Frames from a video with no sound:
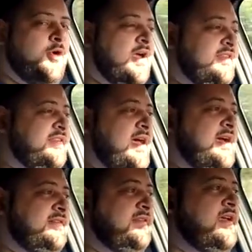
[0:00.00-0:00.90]
price
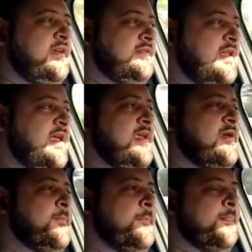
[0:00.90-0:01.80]
tags, and they
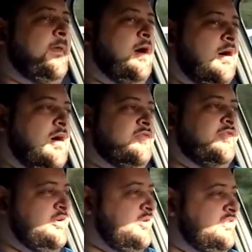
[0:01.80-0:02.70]

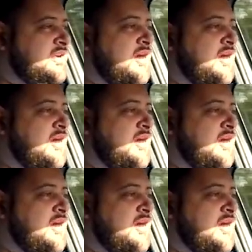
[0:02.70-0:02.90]
various